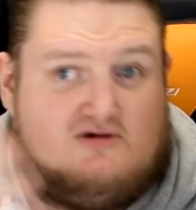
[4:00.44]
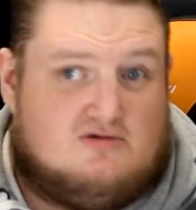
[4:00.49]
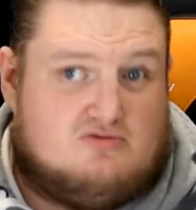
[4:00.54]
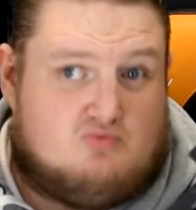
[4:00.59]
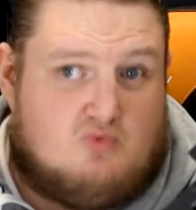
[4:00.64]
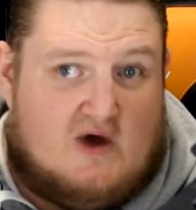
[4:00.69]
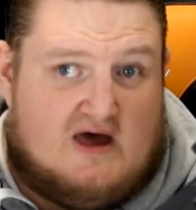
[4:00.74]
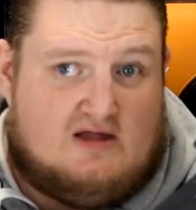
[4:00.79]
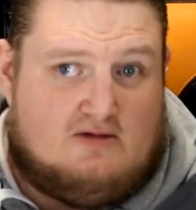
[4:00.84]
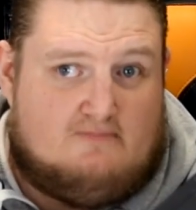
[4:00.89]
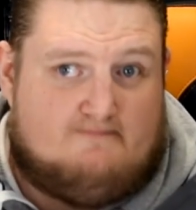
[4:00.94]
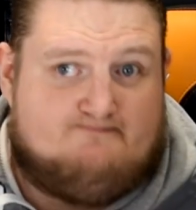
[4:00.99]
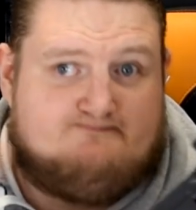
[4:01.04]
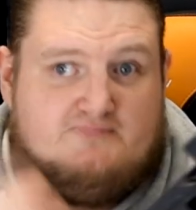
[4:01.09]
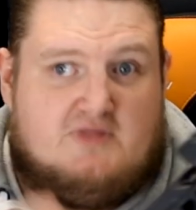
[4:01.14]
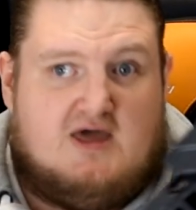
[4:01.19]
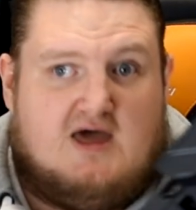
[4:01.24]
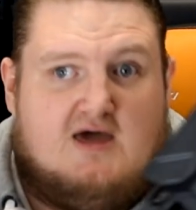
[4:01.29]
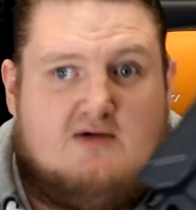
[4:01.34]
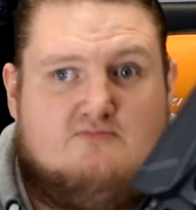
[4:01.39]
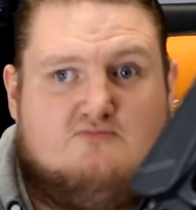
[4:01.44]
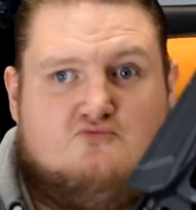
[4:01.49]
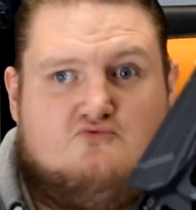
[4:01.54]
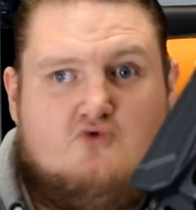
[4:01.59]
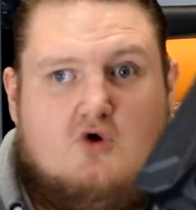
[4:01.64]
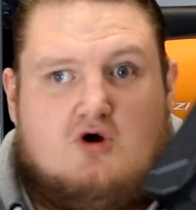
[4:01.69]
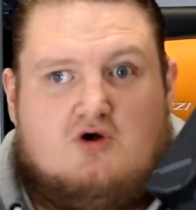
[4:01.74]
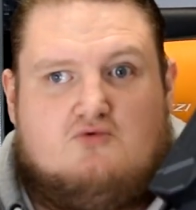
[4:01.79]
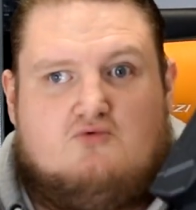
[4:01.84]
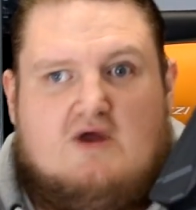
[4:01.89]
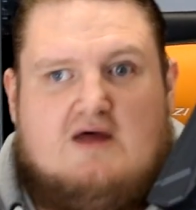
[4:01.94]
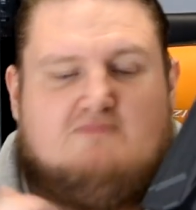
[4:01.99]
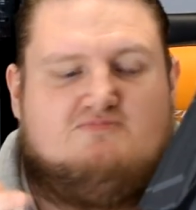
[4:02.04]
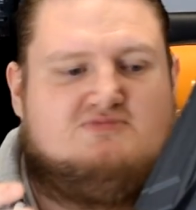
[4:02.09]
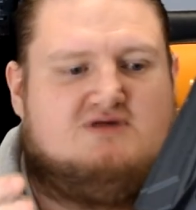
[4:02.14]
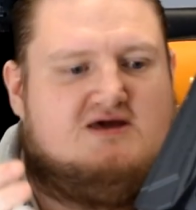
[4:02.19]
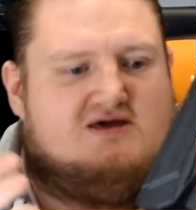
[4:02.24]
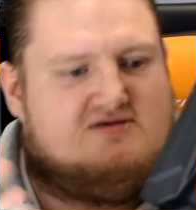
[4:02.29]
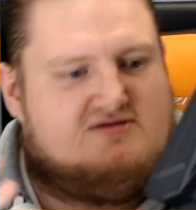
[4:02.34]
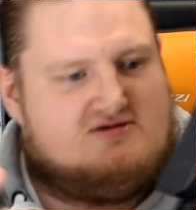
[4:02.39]
as well. ROG RAM
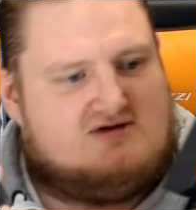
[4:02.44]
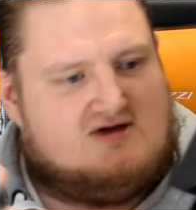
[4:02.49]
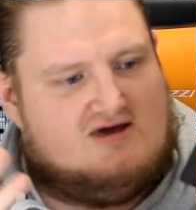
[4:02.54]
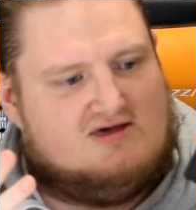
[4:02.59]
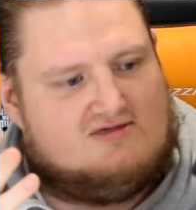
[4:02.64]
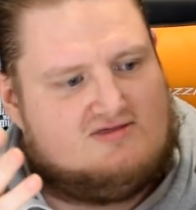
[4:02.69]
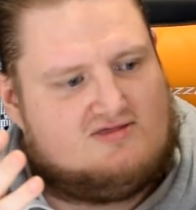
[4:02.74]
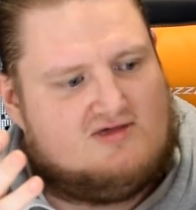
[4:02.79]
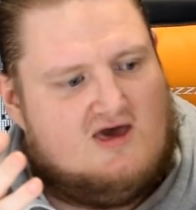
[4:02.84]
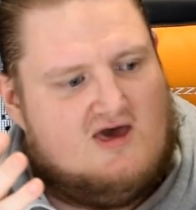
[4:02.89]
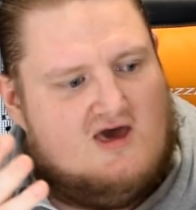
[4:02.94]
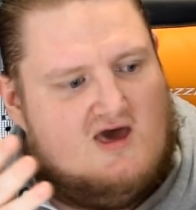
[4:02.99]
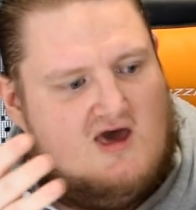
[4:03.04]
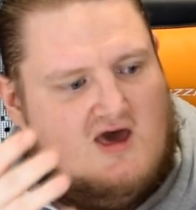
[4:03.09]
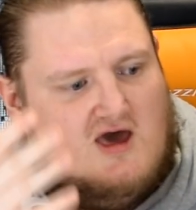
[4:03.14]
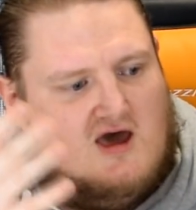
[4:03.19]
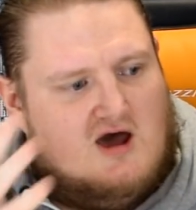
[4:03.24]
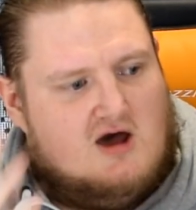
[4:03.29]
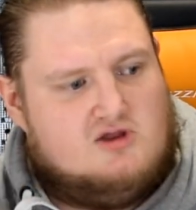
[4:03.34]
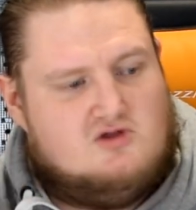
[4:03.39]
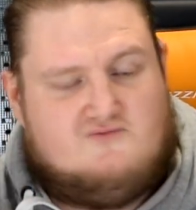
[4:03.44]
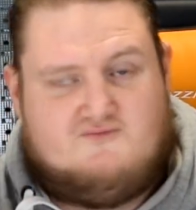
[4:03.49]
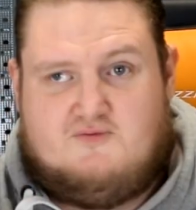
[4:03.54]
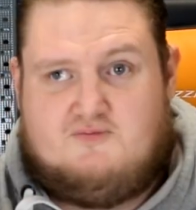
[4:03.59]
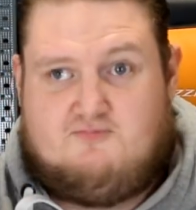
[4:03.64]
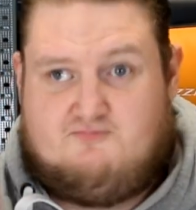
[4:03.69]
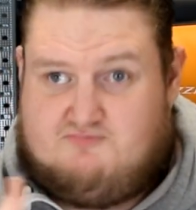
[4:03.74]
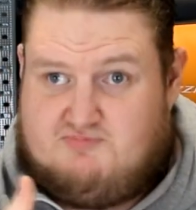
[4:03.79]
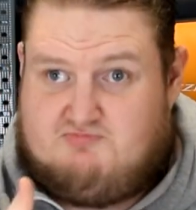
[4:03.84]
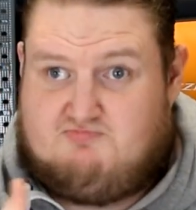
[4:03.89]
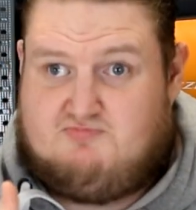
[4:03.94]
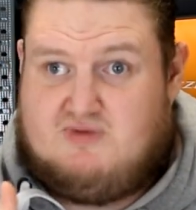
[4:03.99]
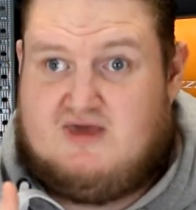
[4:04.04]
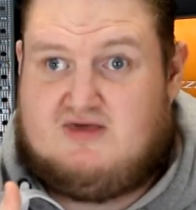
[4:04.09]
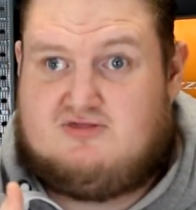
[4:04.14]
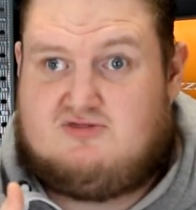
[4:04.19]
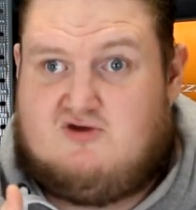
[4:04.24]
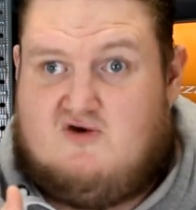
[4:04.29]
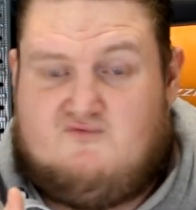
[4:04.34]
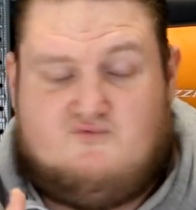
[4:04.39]
disk is another bit
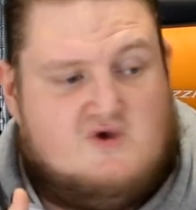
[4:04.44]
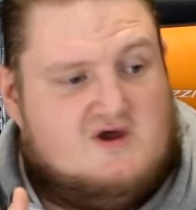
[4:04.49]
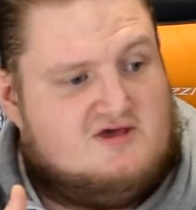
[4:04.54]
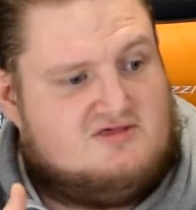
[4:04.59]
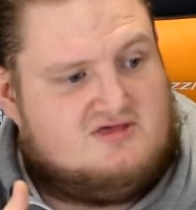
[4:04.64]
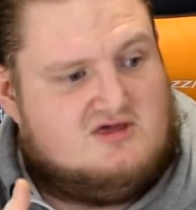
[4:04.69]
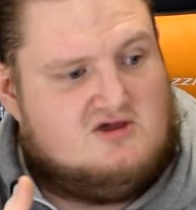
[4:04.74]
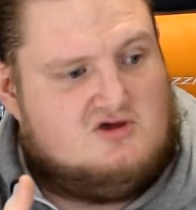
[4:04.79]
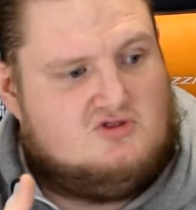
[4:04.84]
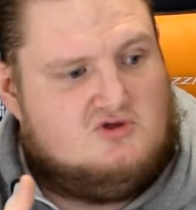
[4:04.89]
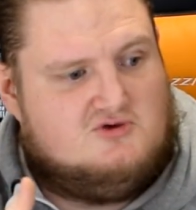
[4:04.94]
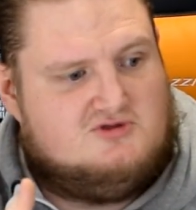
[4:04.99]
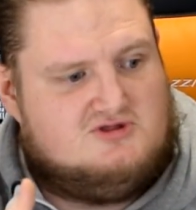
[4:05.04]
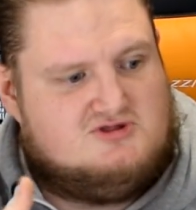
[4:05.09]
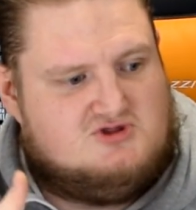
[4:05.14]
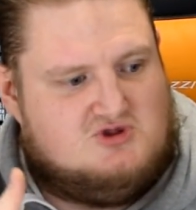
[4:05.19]
of software that's included.